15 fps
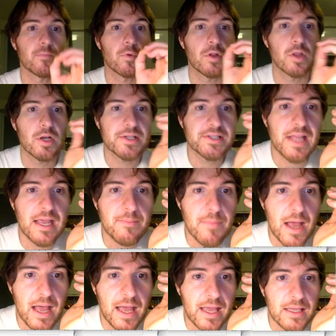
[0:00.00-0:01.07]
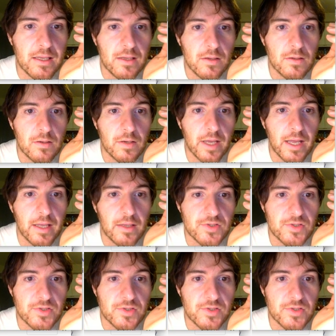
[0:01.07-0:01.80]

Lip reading: Well, it looks like okay,